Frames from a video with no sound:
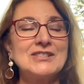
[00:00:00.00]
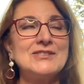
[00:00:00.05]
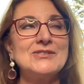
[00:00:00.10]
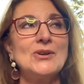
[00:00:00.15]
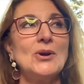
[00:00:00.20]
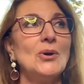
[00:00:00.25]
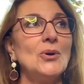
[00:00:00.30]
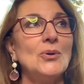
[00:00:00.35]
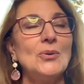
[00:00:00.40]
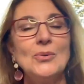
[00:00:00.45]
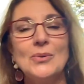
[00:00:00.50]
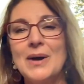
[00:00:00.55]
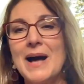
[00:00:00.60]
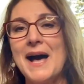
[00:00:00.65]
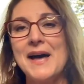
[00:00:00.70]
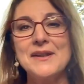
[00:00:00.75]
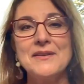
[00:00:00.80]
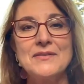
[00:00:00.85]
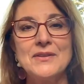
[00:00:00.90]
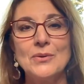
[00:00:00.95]
so
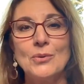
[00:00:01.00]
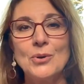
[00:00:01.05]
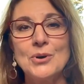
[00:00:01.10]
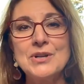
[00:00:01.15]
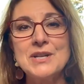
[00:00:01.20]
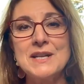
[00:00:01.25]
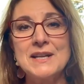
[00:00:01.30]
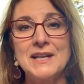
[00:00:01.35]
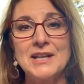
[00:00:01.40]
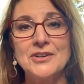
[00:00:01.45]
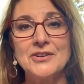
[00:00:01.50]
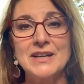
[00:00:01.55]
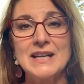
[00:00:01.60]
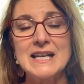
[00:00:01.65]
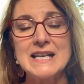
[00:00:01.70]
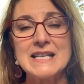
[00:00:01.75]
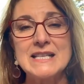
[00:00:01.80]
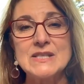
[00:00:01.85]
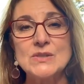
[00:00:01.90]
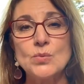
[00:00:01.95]
out of the ordinary
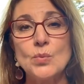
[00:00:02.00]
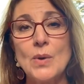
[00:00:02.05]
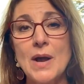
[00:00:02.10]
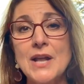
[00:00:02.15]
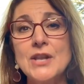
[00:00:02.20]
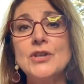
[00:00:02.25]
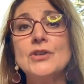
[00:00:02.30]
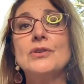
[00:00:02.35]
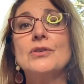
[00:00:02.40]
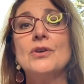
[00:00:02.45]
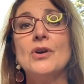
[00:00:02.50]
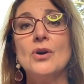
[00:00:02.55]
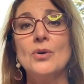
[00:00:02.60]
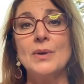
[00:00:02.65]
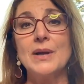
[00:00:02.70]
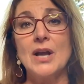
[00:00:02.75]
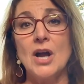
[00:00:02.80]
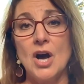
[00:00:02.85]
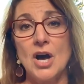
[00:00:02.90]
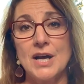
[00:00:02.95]
is when you're
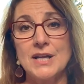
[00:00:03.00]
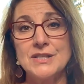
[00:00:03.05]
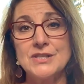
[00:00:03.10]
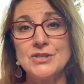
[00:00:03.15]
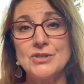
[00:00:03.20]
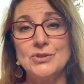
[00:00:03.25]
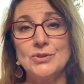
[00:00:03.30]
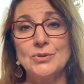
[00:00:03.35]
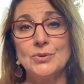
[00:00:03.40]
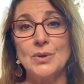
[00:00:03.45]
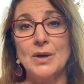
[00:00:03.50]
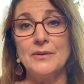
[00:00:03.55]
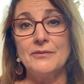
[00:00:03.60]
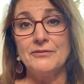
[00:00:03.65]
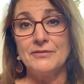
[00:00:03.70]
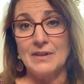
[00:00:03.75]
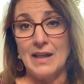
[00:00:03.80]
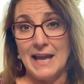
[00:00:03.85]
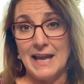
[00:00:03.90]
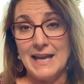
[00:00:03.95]
going on to a
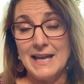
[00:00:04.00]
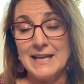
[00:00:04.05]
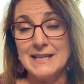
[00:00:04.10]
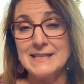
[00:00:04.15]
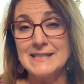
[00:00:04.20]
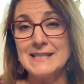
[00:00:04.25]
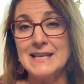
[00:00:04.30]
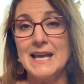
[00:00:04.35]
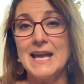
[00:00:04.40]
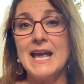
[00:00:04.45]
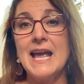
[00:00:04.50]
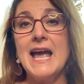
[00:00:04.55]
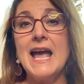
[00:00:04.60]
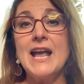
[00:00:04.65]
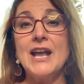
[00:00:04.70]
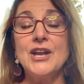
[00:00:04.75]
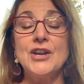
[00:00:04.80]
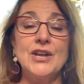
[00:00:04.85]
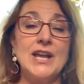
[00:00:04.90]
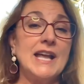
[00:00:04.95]
flight,
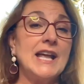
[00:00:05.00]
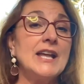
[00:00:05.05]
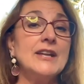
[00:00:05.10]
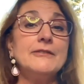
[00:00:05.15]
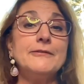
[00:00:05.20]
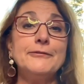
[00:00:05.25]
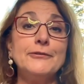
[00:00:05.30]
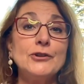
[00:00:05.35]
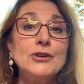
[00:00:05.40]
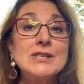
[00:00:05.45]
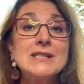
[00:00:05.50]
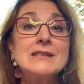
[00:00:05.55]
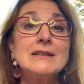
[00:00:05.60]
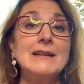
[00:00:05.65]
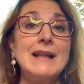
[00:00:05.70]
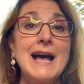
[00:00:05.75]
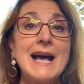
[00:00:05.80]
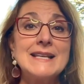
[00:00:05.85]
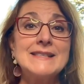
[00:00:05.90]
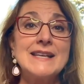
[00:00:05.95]
in first
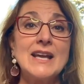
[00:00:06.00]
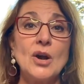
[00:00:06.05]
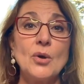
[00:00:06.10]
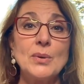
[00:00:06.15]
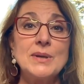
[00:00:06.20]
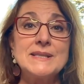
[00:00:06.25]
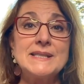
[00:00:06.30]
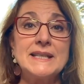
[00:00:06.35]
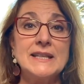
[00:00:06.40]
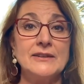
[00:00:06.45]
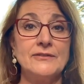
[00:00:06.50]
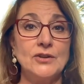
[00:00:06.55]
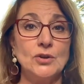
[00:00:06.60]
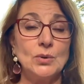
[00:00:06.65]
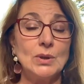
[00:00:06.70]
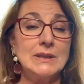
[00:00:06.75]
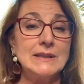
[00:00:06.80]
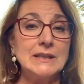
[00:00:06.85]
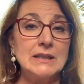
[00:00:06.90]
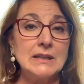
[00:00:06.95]
class, they always give
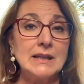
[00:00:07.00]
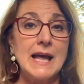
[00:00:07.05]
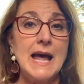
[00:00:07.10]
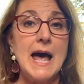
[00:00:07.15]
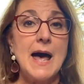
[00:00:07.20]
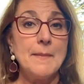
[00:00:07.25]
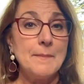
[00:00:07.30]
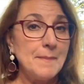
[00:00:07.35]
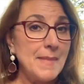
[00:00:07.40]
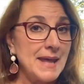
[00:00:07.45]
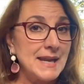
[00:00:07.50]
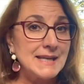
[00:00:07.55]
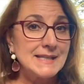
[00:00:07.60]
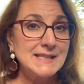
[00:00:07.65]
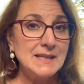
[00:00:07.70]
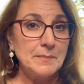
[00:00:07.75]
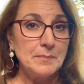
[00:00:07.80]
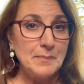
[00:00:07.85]
you a little amenity